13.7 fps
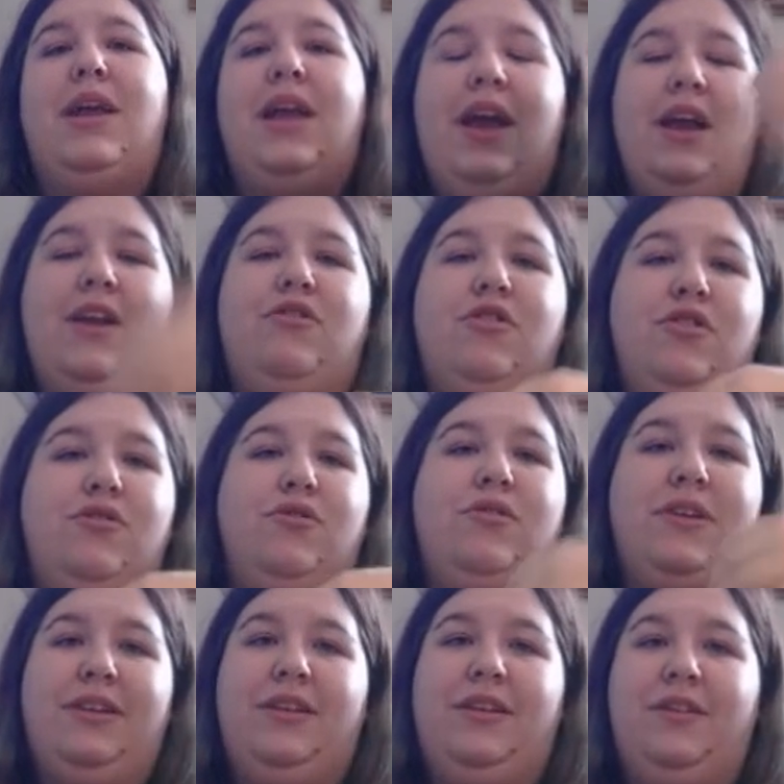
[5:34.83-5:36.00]
introduced
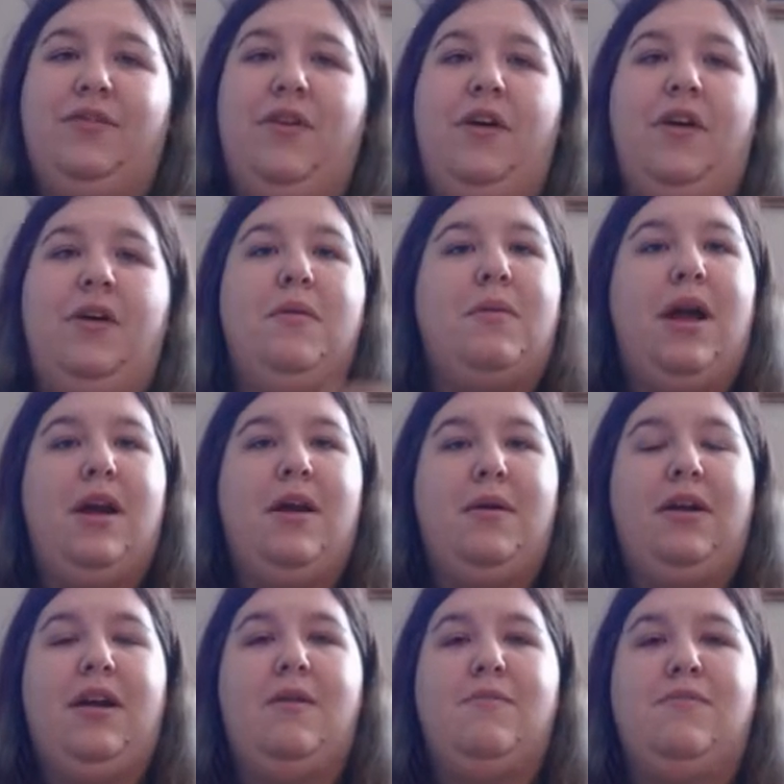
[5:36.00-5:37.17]
in this volume, kind of
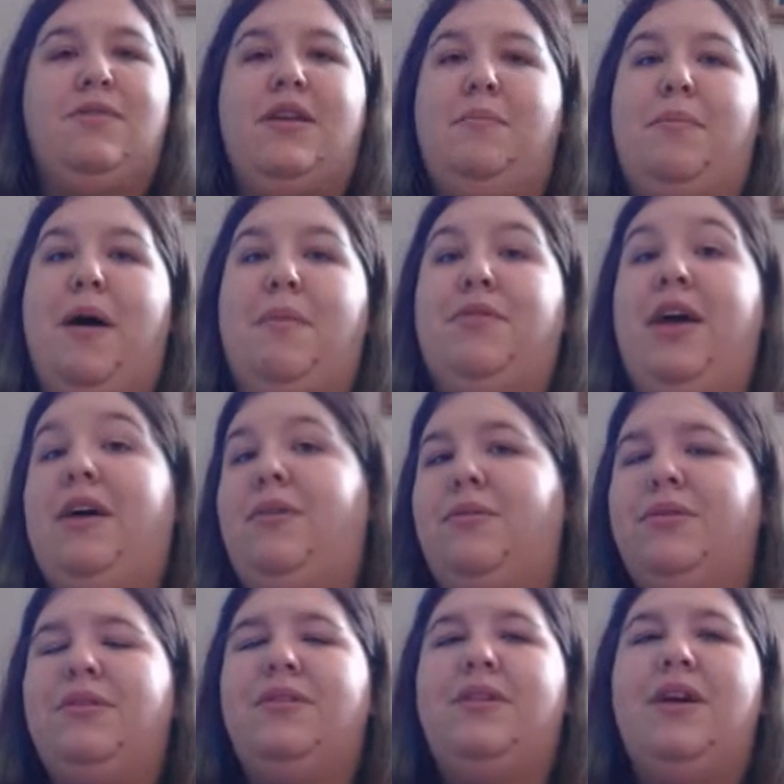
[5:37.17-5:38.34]
comes and pops out
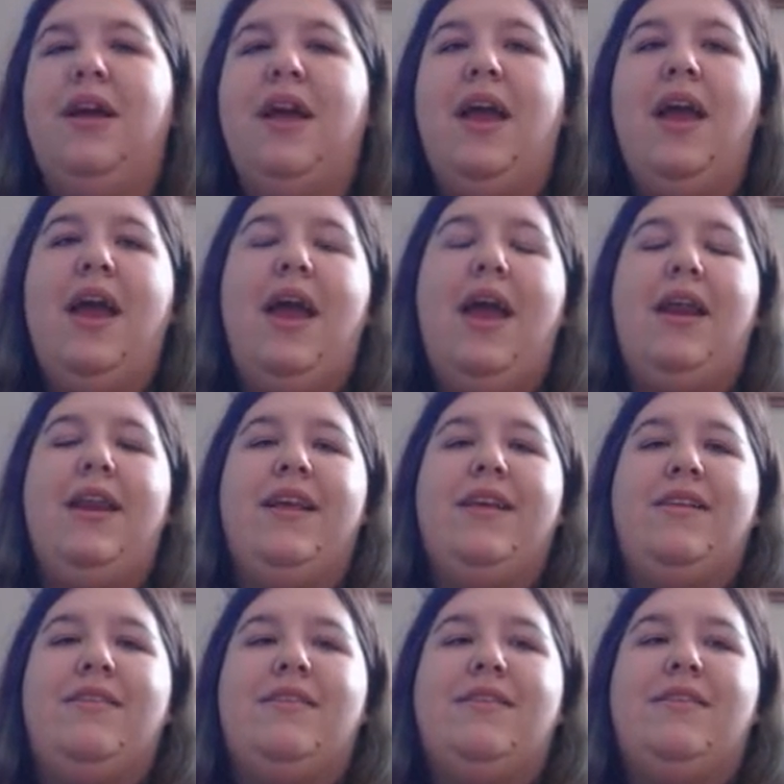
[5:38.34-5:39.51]
and
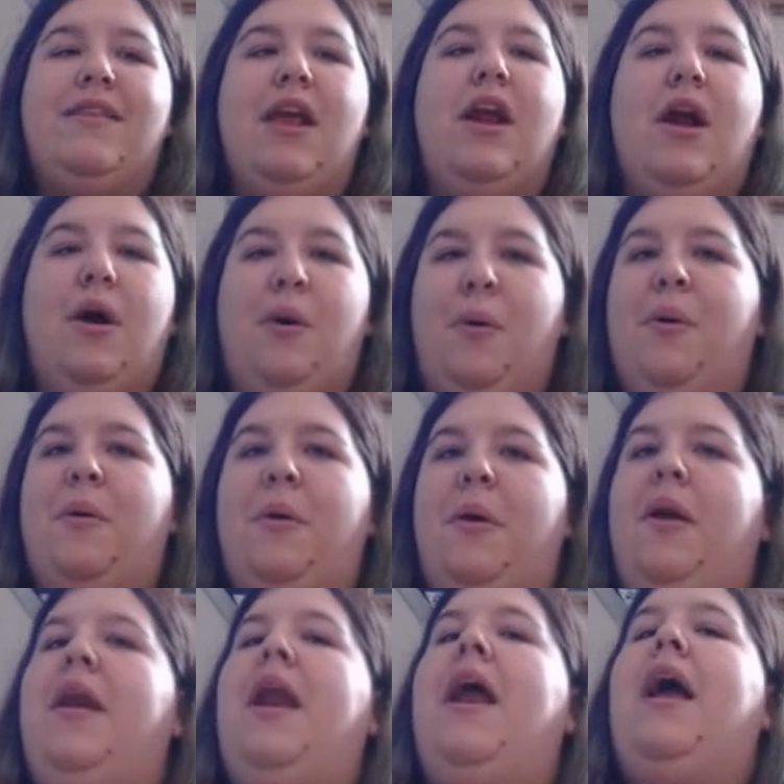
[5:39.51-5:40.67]
is,
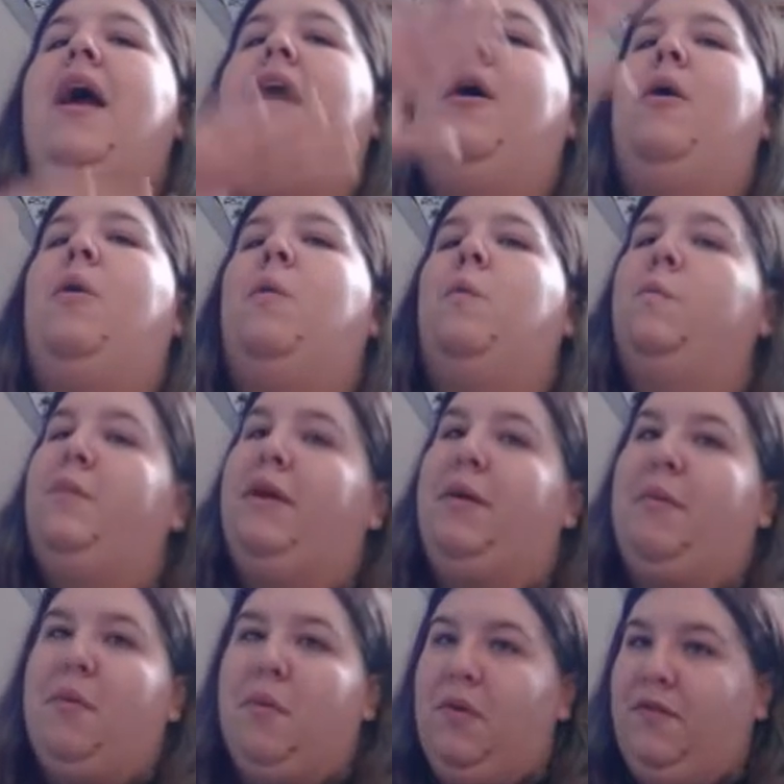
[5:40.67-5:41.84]
now
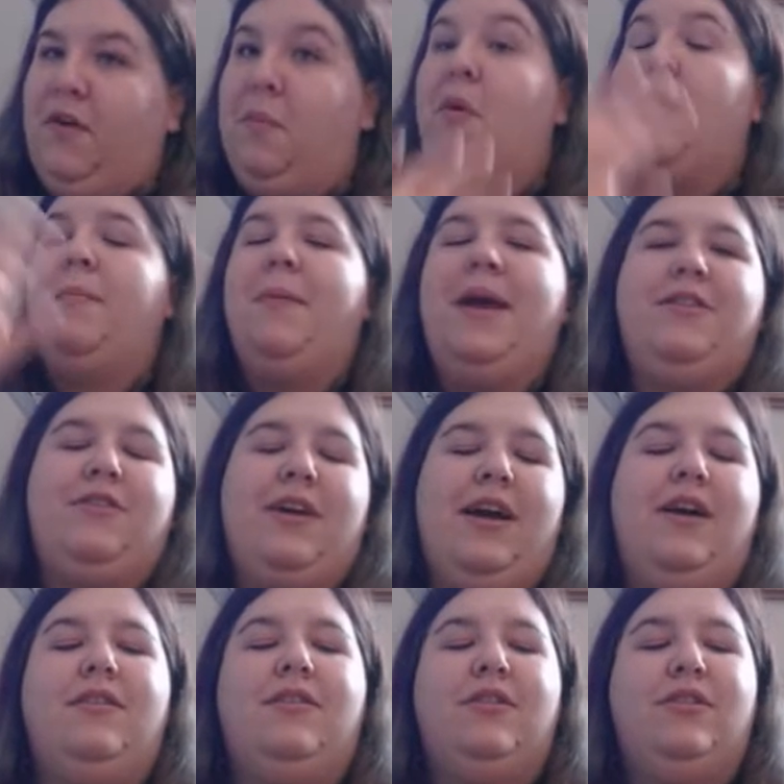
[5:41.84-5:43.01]
becoming one of our more major
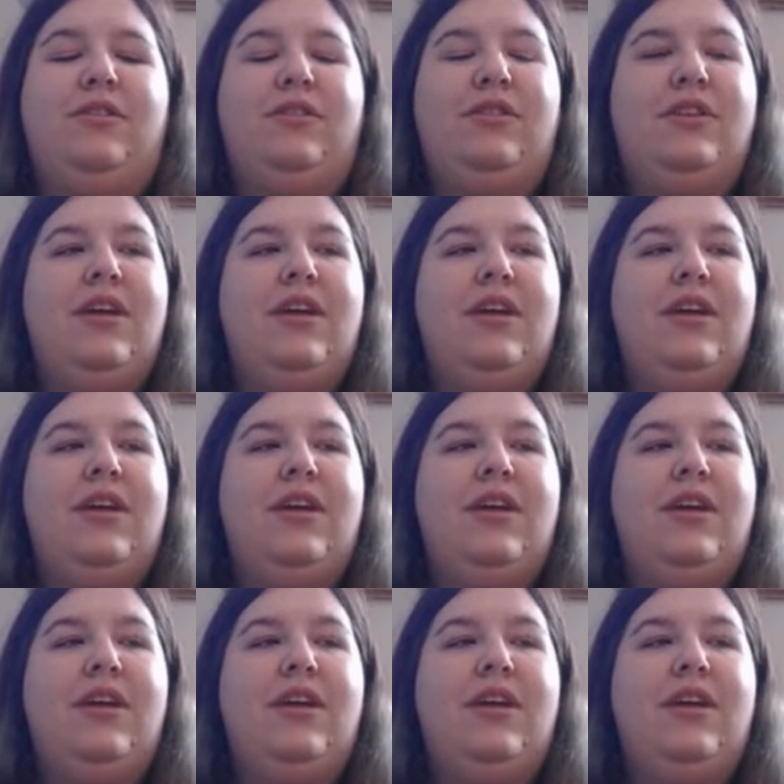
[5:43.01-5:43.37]
characters.